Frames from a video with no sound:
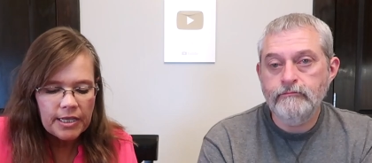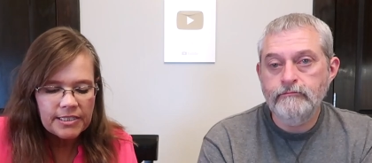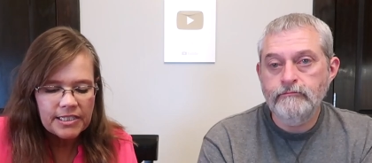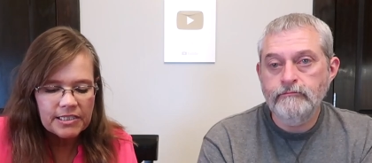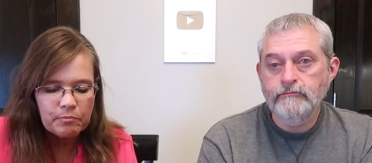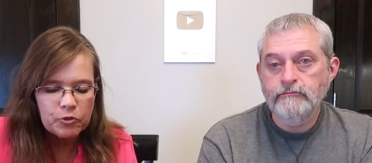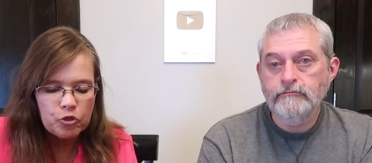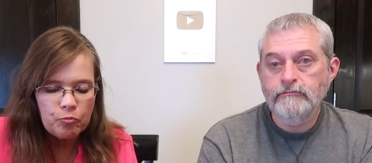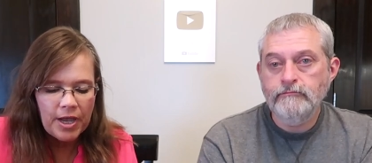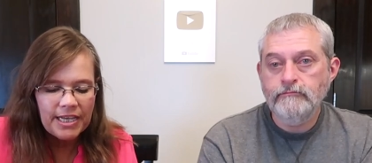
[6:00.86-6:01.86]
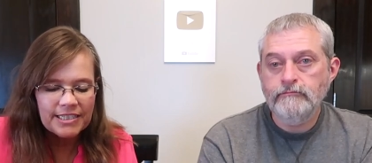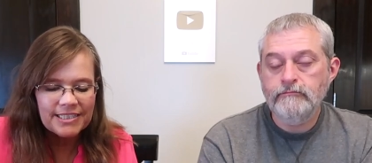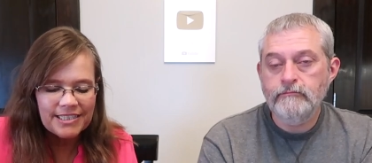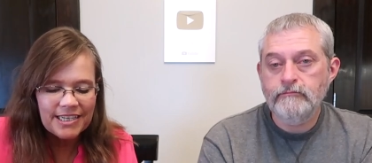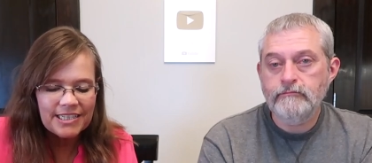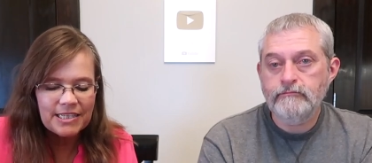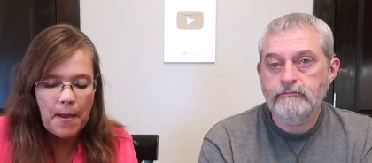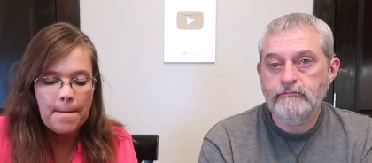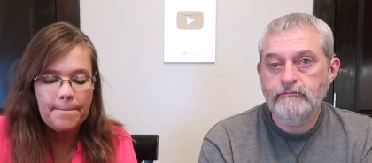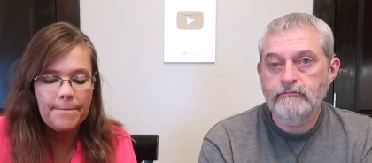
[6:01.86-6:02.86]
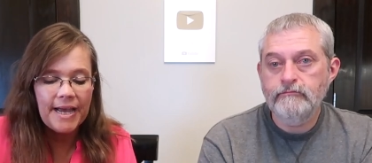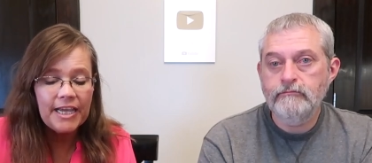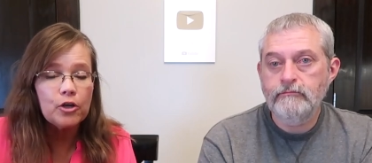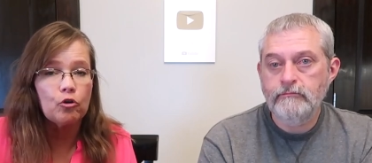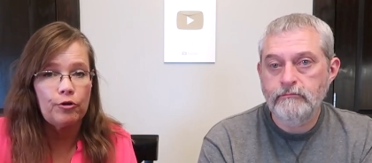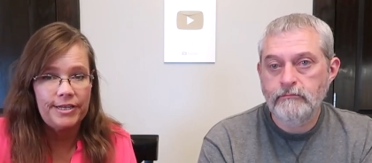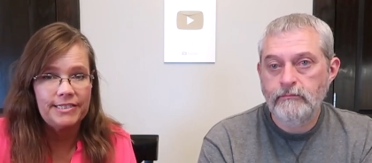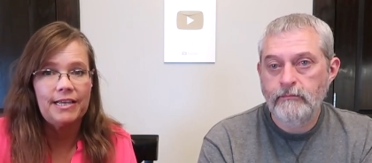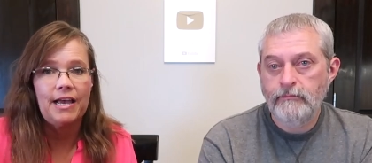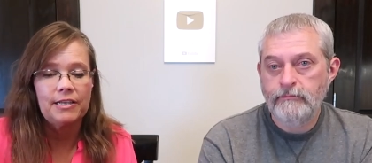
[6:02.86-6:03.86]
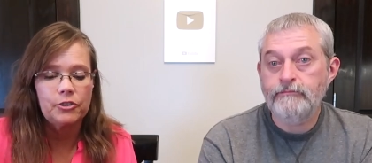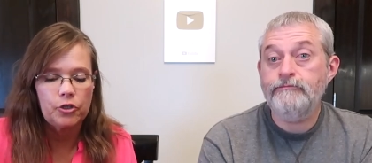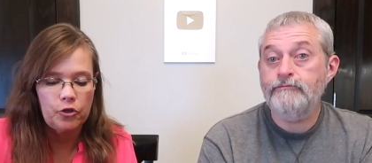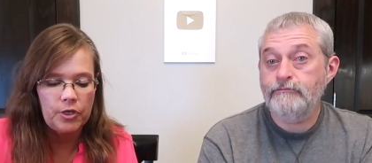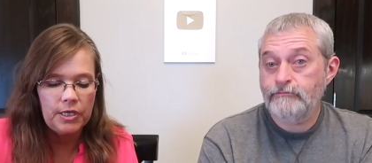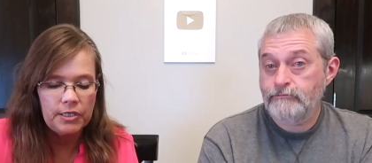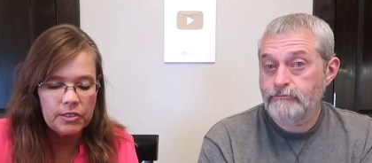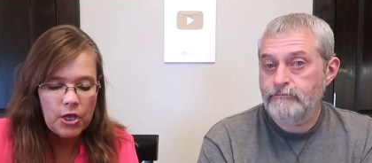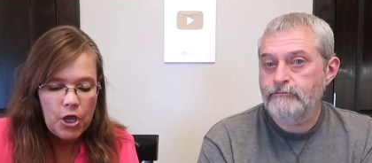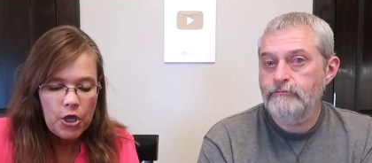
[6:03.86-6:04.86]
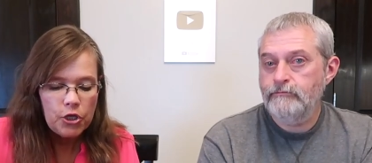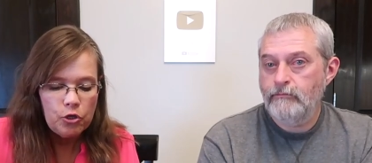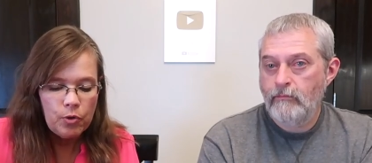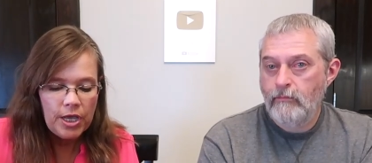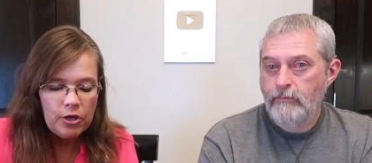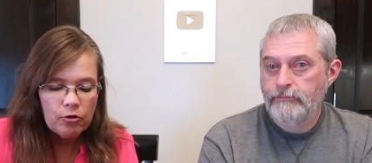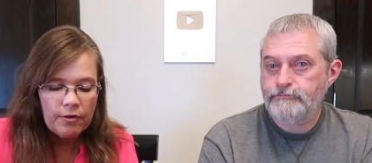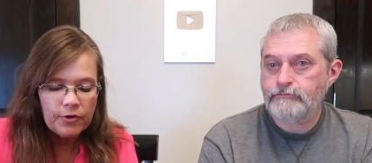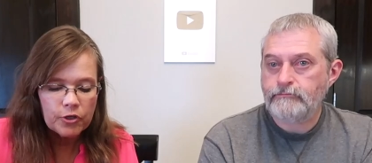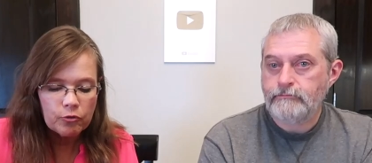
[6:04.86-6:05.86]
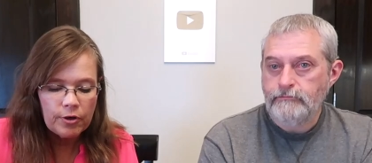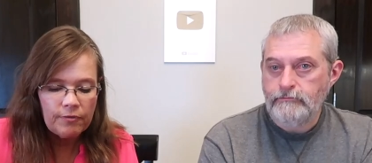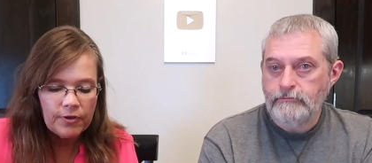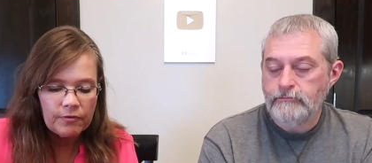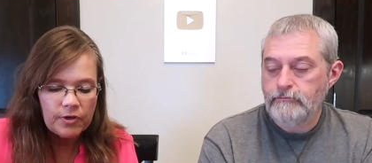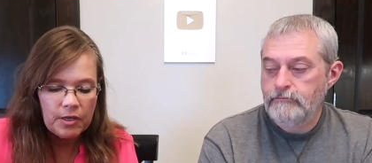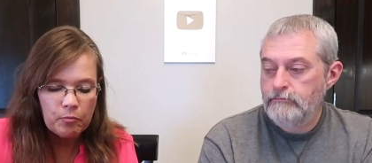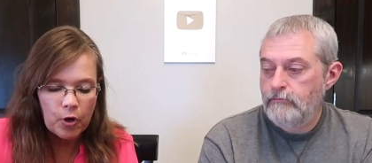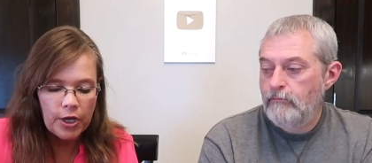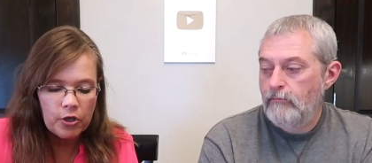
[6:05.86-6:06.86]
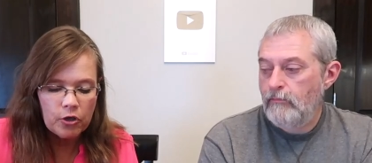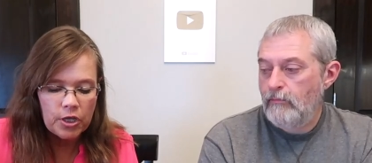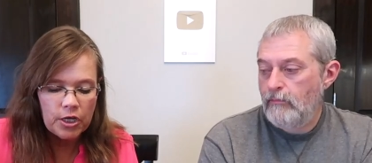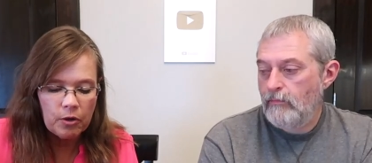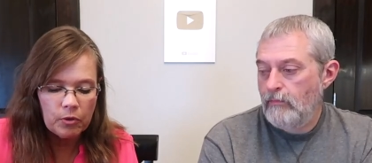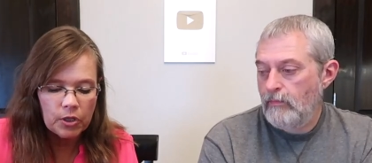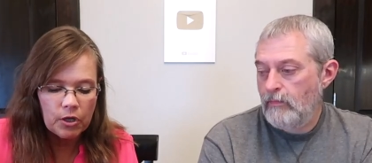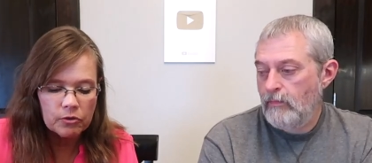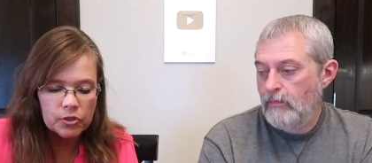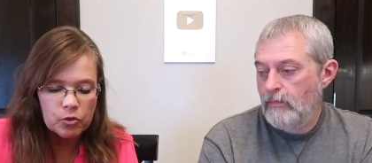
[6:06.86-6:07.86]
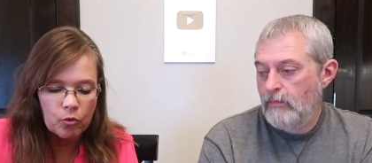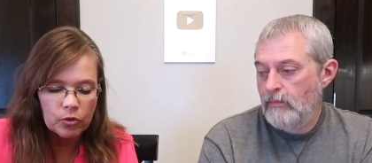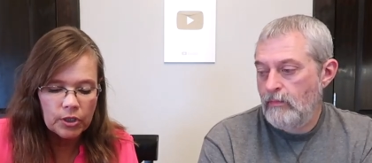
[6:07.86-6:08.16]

Speaker 1: it says to make six bakery size cookies. You heat your oven to 350, break cookie dough along scored